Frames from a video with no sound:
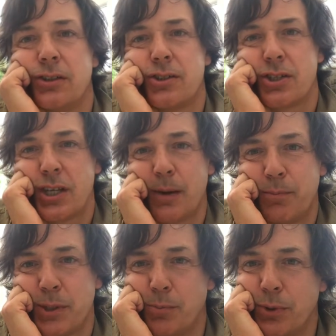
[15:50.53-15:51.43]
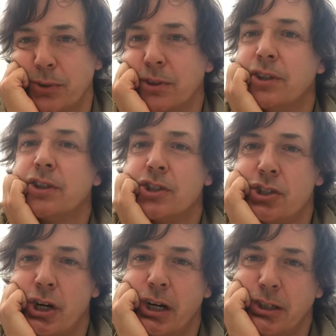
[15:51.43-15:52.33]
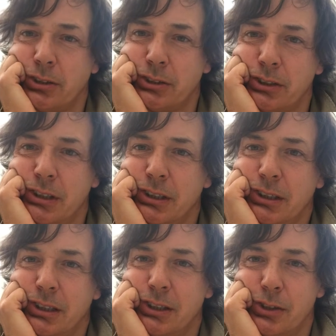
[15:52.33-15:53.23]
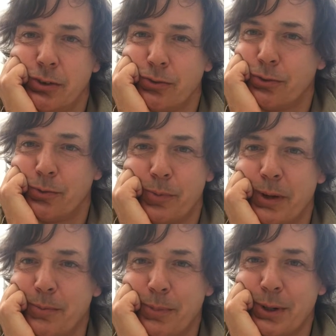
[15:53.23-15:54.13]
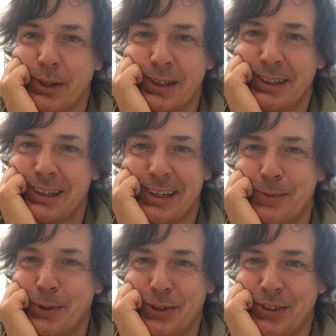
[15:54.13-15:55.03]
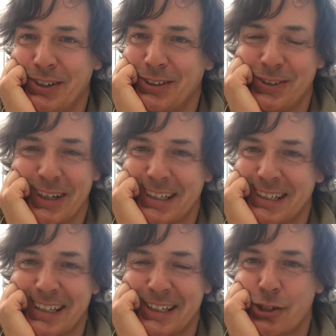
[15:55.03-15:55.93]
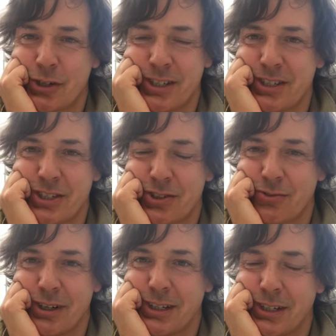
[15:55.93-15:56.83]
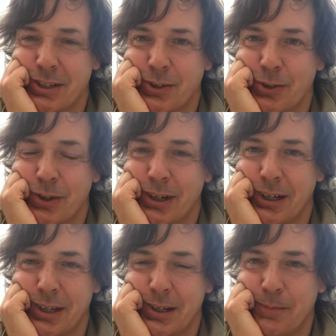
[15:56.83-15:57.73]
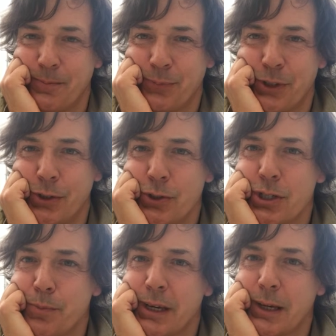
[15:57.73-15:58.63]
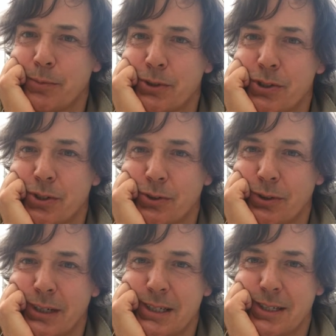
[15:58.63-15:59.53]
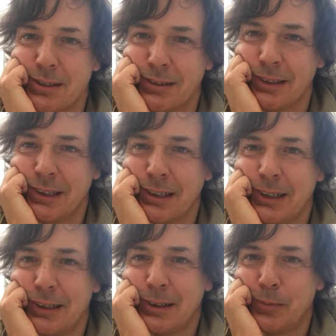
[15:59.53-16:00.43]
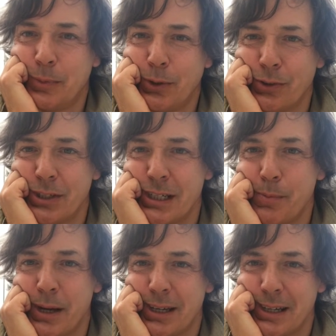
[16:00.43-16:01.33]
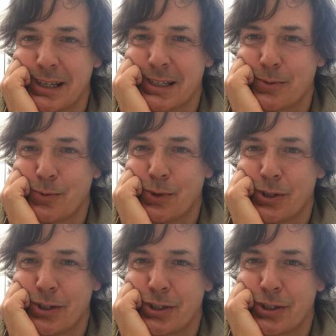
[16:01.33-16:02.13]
susceptible child. I don't know if you remember anyone who had a transistor radio. You used to be able to listen beyond the deep end, as it were,